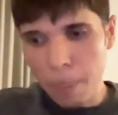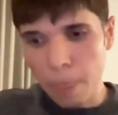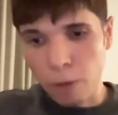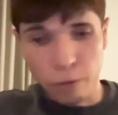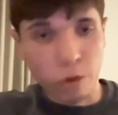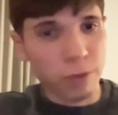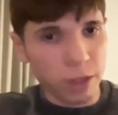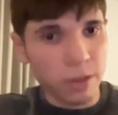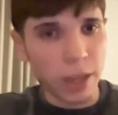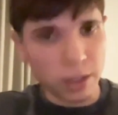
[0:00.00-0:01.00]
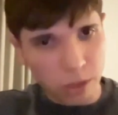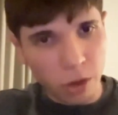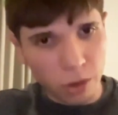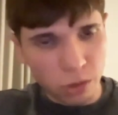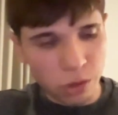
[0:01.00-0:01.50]
of your
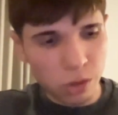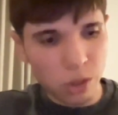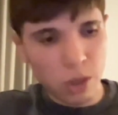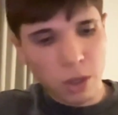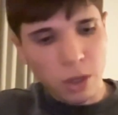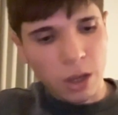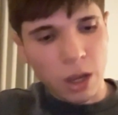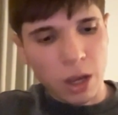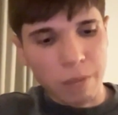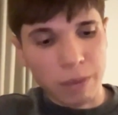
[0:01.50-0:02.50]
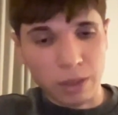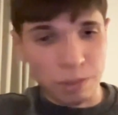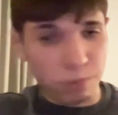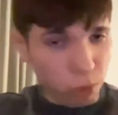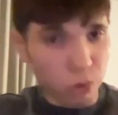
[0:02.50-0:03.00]
vTXOs,
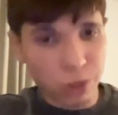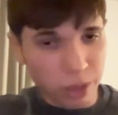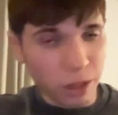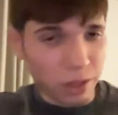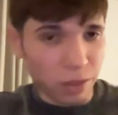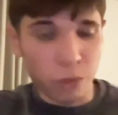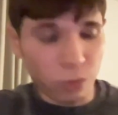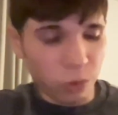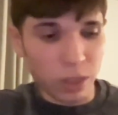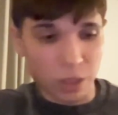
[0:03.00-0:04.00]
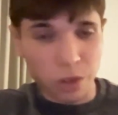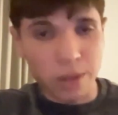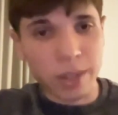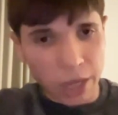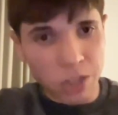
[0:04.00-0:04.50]
the
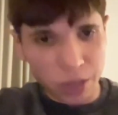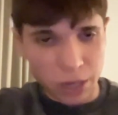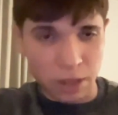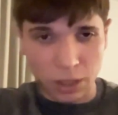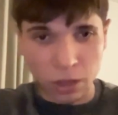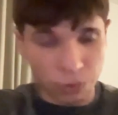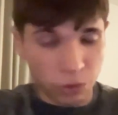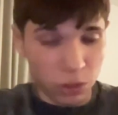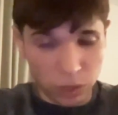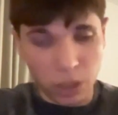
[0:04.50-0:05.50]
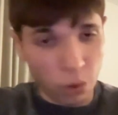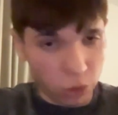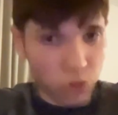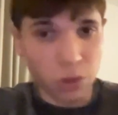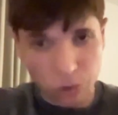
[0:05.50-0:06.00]
transaction ID, the
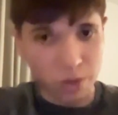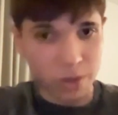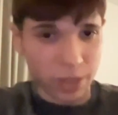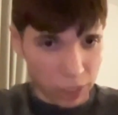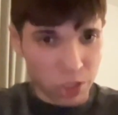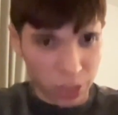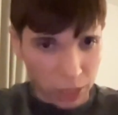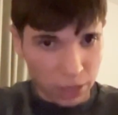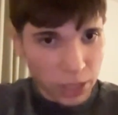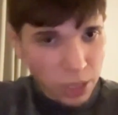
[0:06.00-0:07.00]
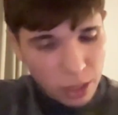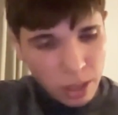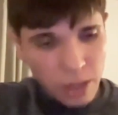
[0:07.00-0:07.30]
coin join transaction ID,